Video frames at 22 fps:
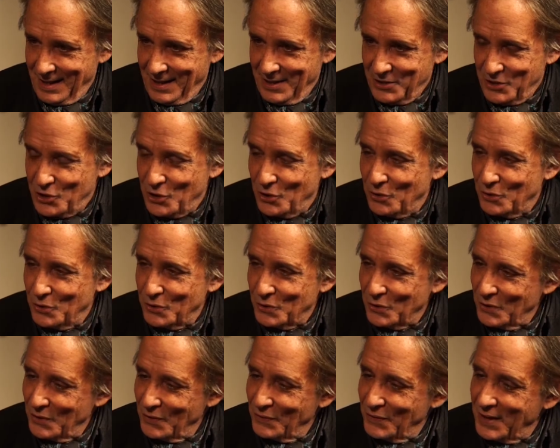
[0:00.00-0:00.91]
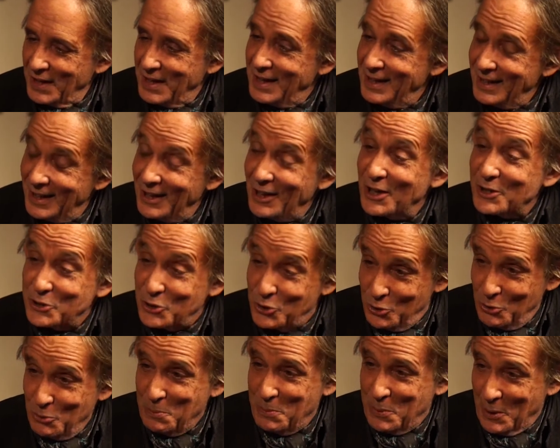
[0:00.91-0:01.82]
So here are
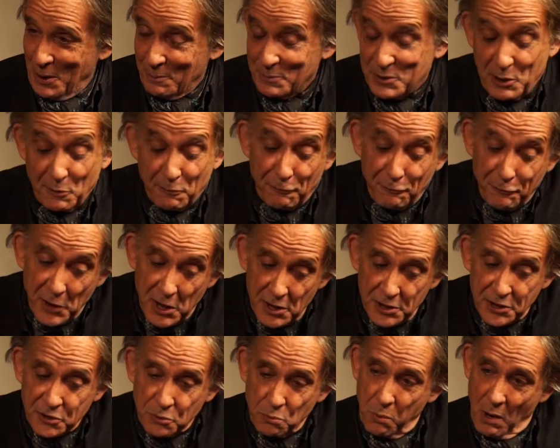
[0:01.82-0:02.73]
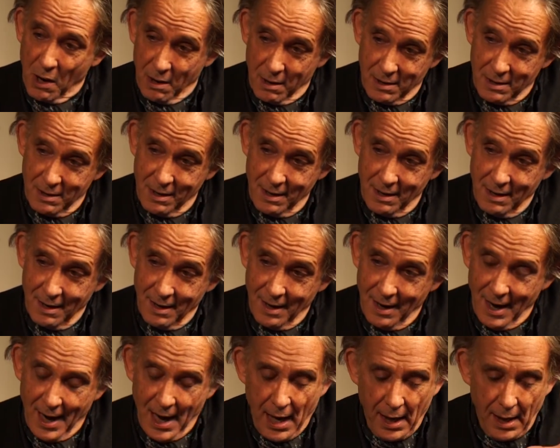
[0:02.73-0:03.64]
two poems. The first one
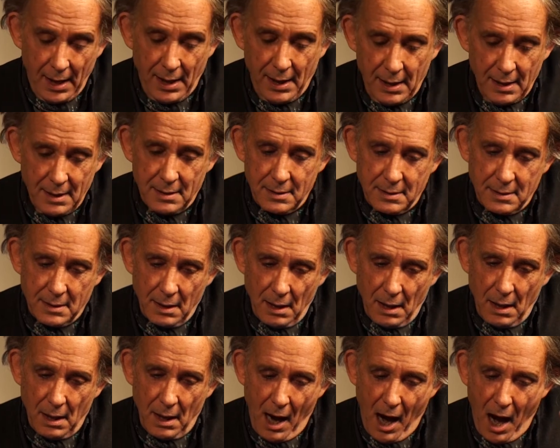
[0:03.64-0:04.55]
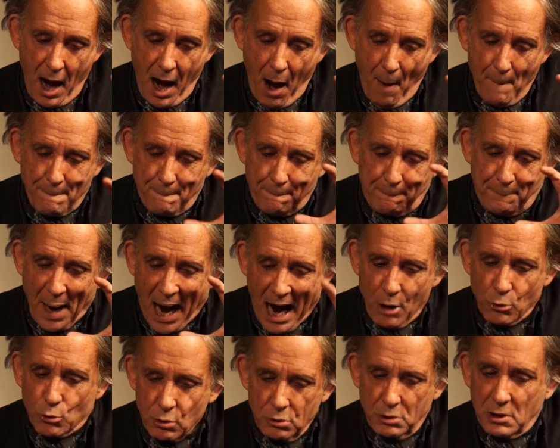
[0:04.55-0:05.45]
is
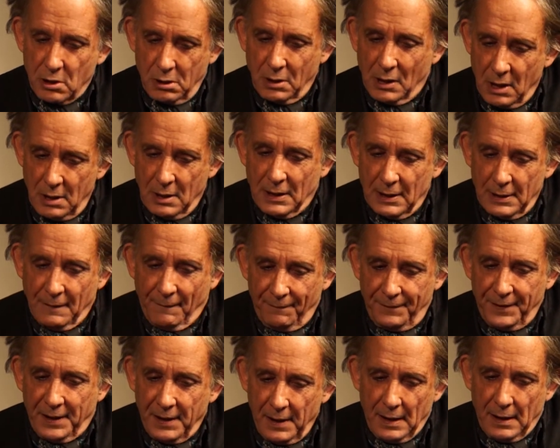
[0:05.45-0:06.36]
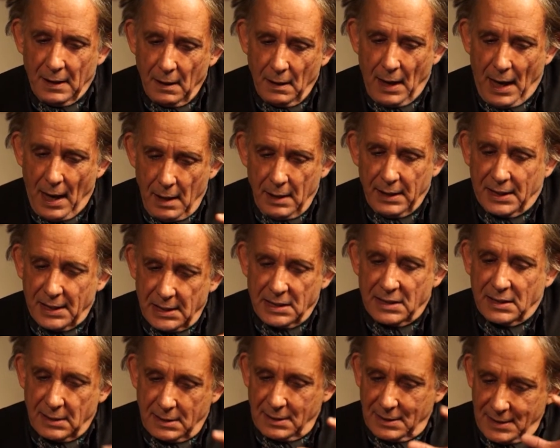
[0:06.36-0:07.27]
about the
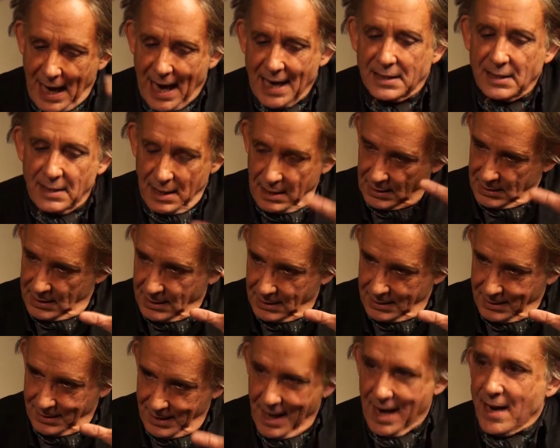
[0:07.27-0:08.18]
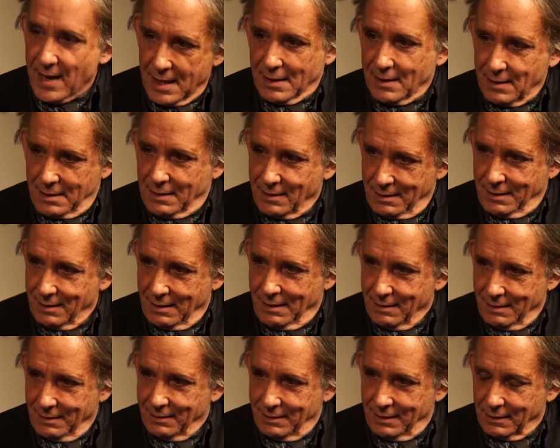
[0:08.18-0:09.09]
ecstatic state
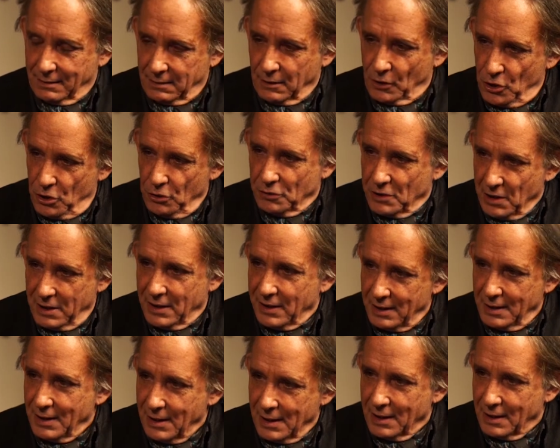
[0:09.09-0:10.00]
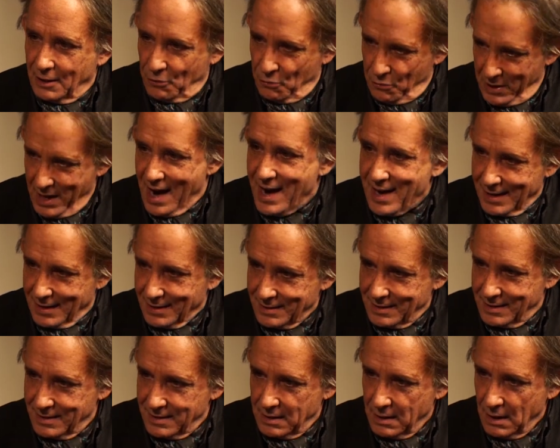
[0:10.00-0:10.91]
that the Kundalini
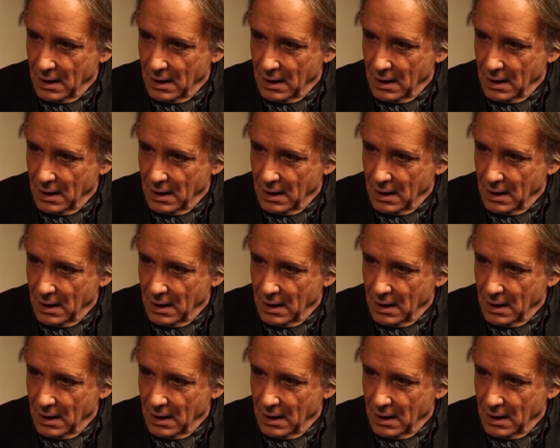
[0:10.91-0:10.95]
creates